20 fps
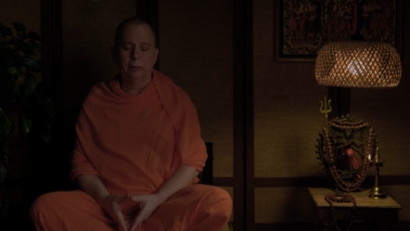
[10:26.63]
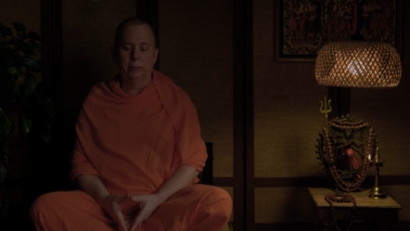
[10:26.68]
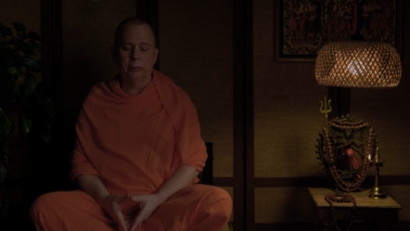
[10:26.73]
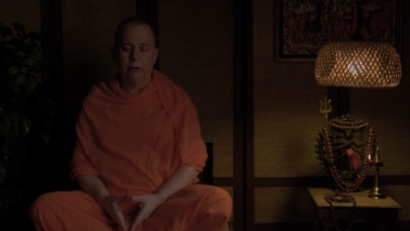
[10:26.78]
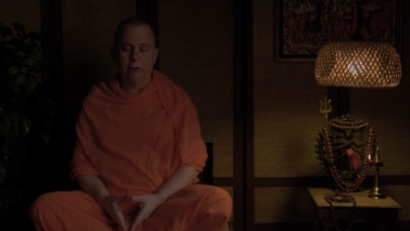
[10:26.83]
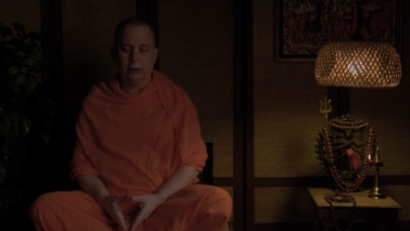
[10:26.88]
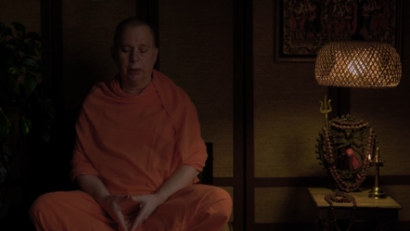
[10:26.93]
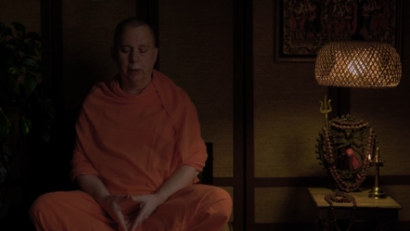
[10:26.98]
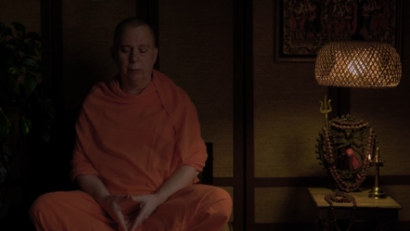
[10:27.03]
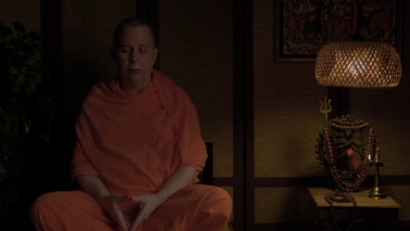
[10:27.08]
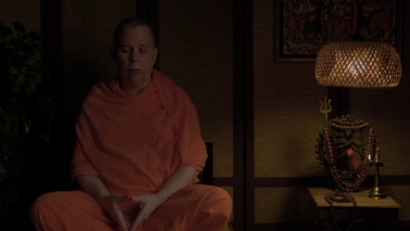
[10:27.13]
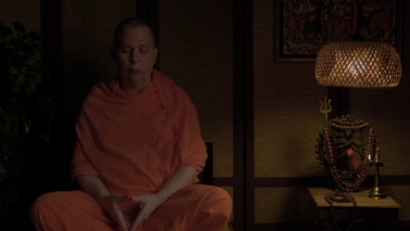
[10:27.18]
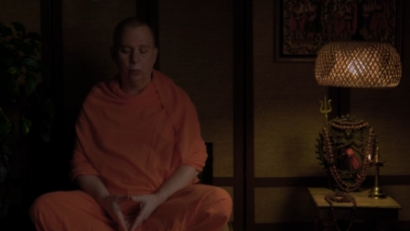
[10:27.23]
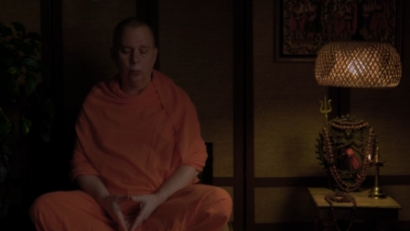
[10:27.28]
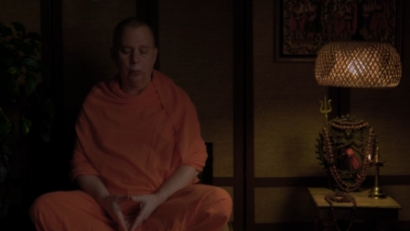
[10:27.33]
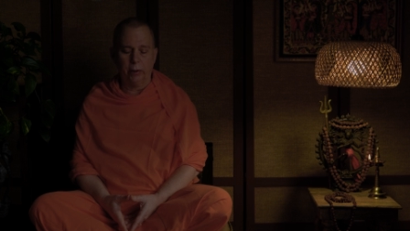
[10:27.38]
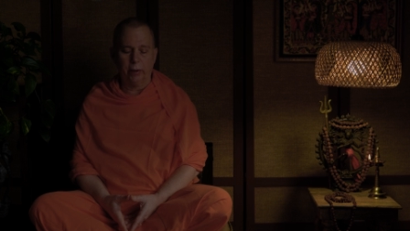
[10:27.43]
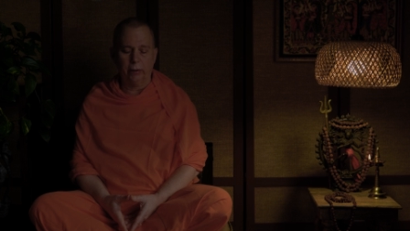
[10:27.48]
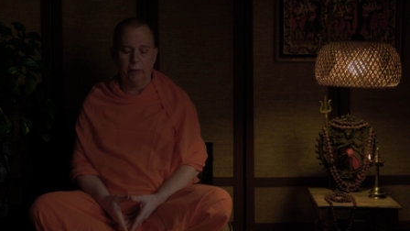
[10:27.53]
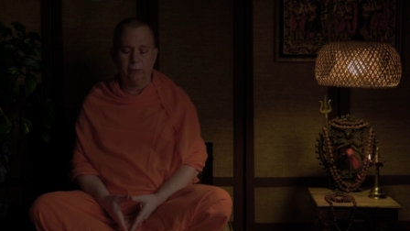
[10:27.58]
Become
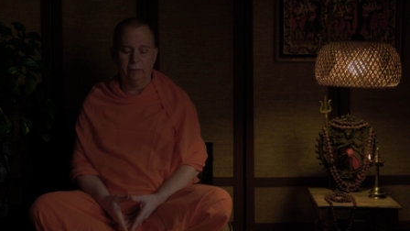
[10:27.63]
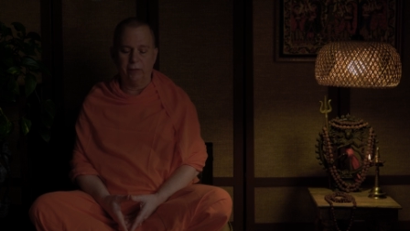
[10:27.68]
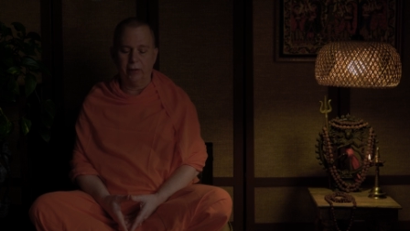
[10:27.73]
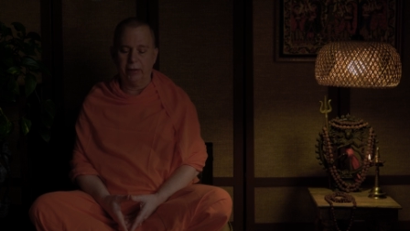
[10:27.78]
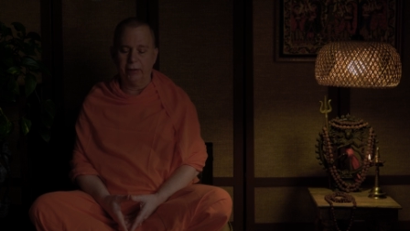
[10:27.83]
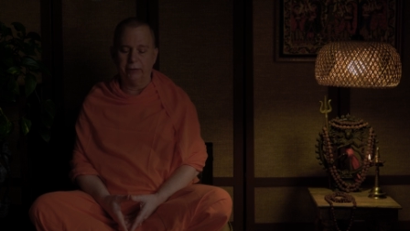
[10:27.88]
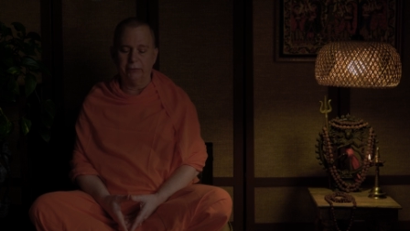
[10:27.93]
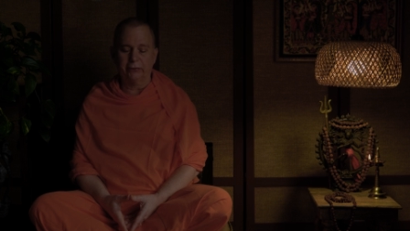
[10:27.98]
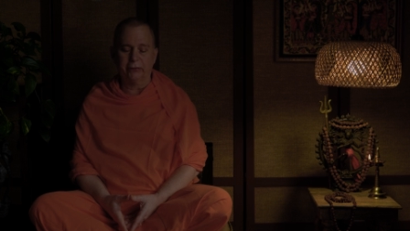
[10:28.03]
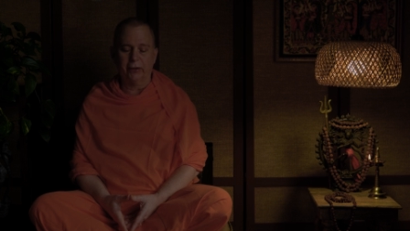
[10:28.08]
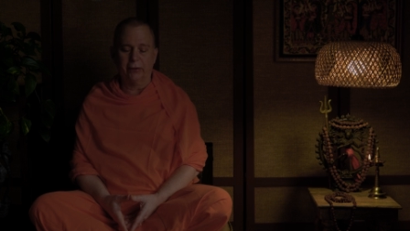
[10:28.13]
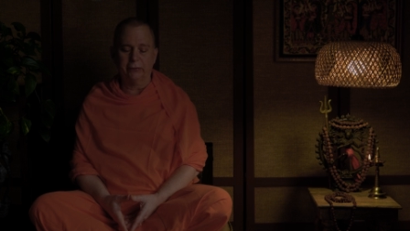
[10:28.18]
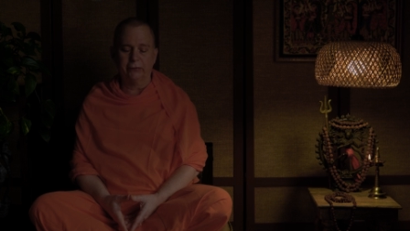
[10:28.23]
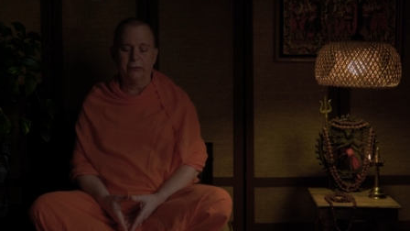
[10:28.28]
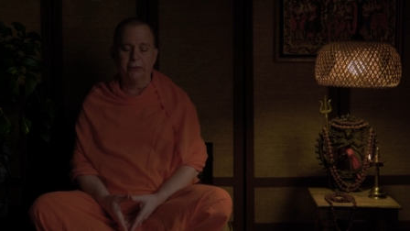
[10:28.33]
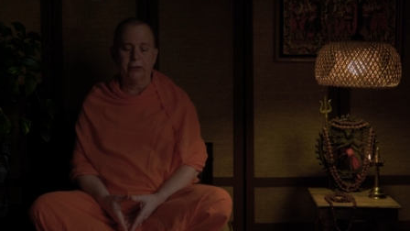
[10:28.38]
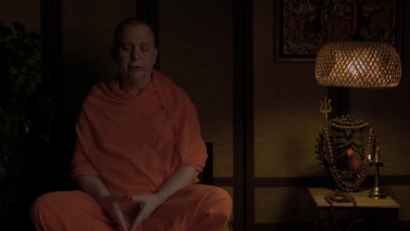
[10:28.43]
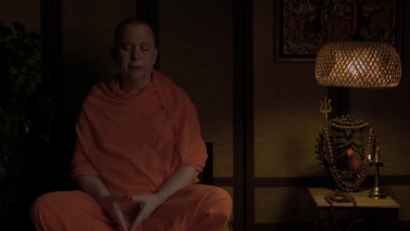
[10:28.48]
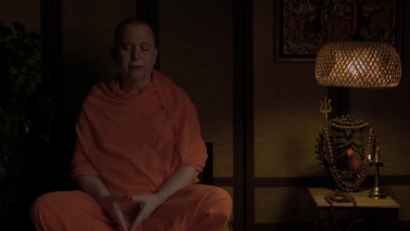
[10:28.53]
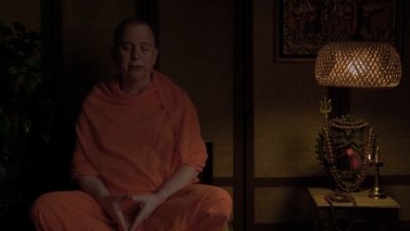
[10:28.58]
aware of any
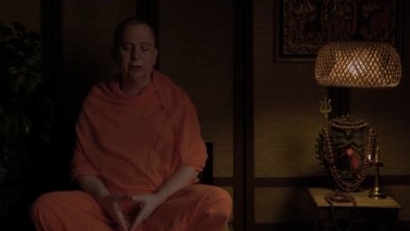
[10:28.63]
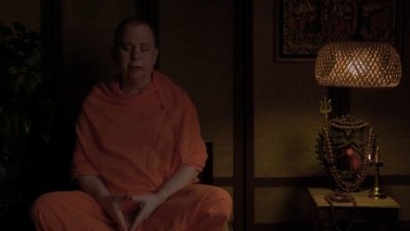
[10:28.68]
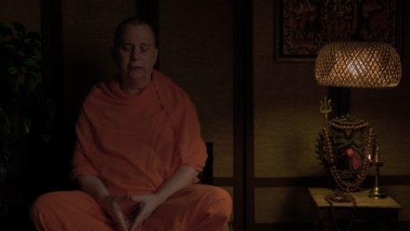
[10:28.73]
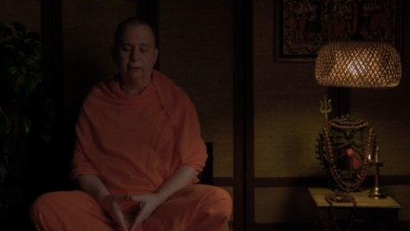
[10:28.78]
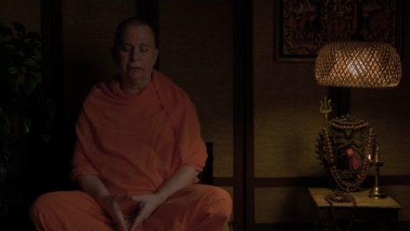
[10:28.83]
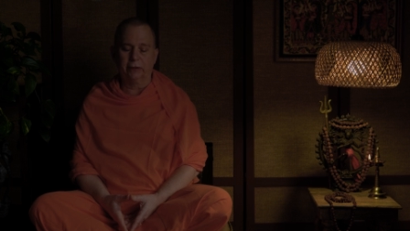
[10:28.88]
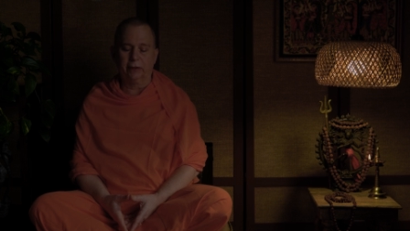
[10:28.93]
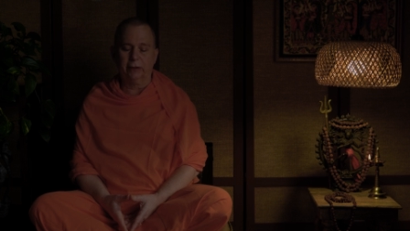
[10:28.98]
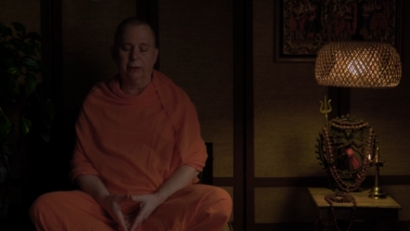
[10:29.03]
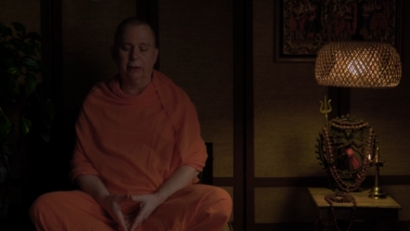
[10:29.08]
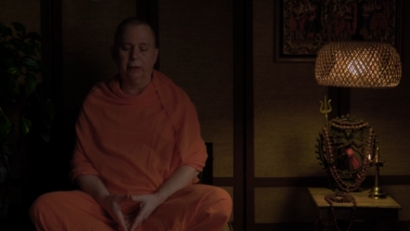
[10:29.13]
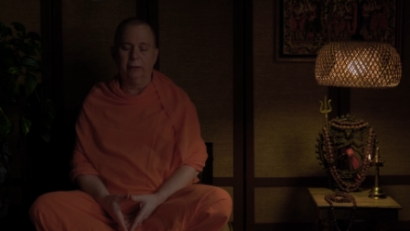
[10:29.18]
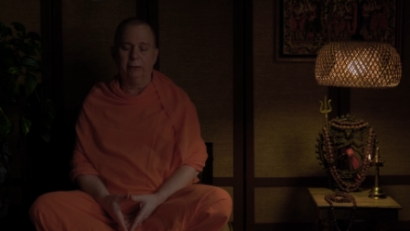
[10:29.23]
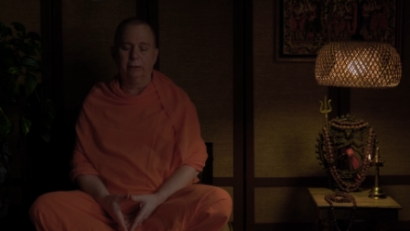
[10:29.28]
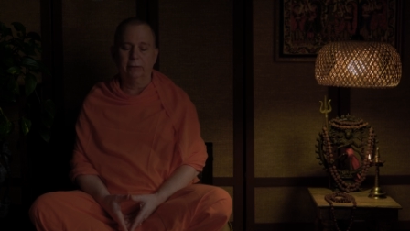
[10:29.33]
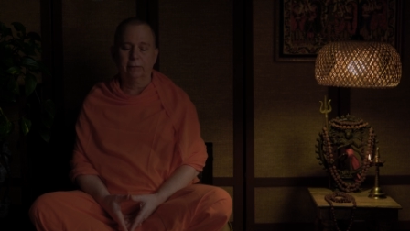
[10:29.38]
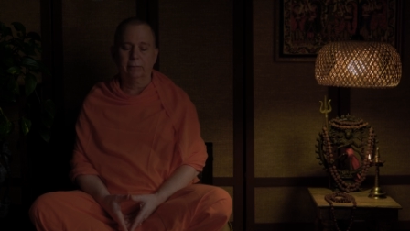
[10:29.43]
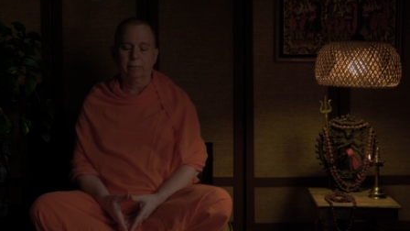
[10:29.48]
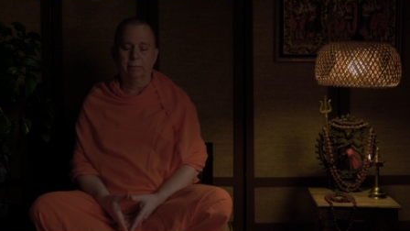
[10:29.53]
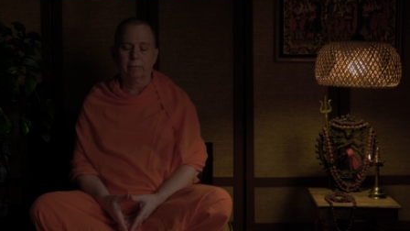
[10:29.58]
sensations there.